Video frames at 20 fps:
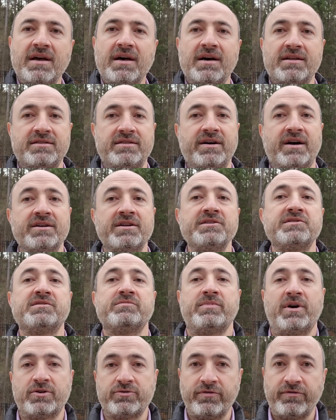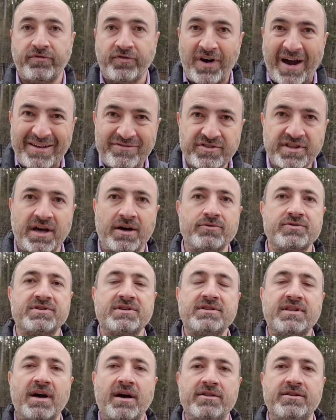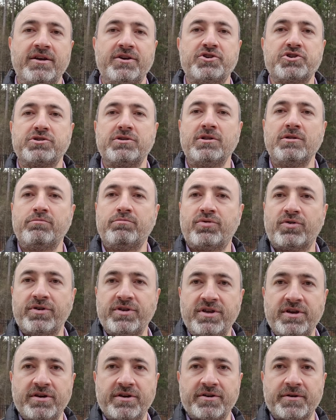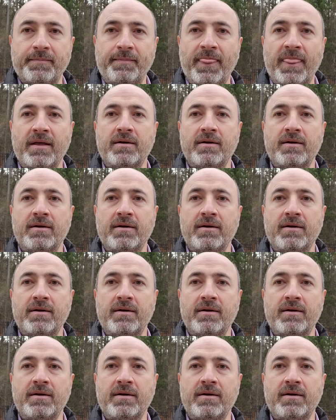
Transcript: and that is about 5,000 additional per year.